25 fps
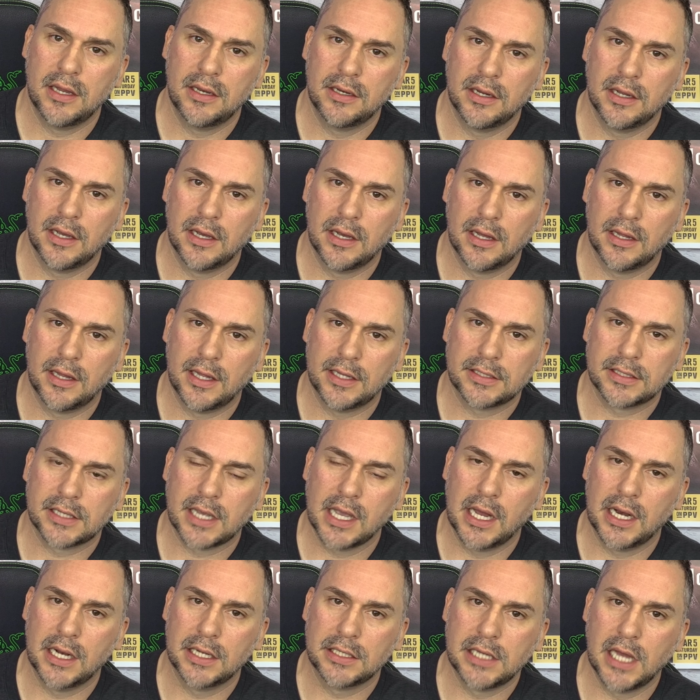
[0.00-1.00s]
and
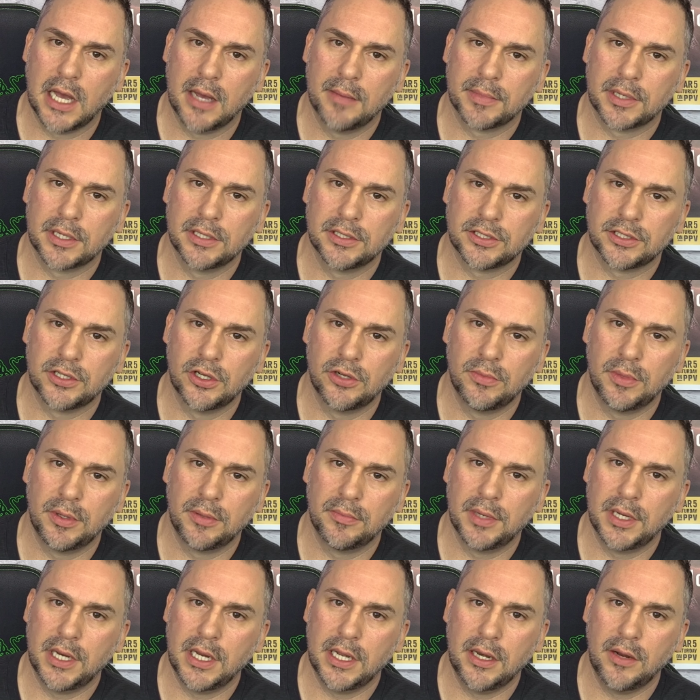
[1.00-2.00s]
that's kind of time
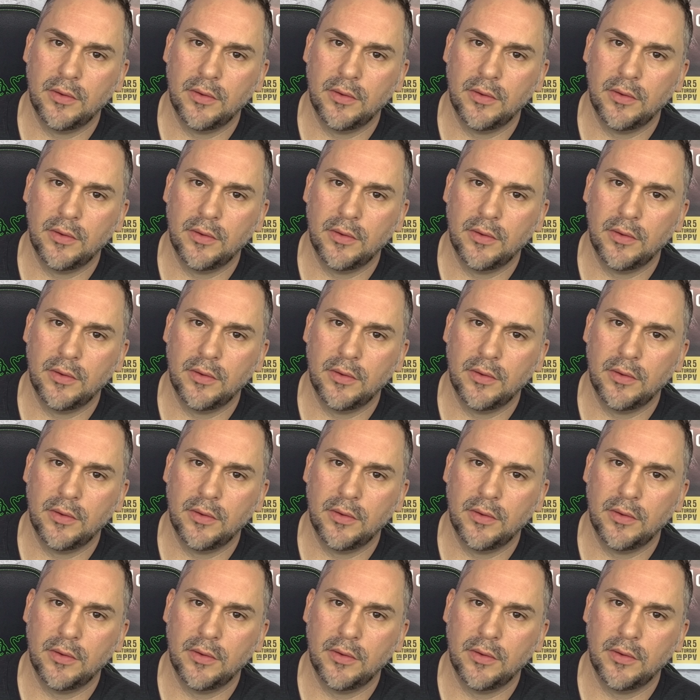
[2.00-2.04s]
consuming.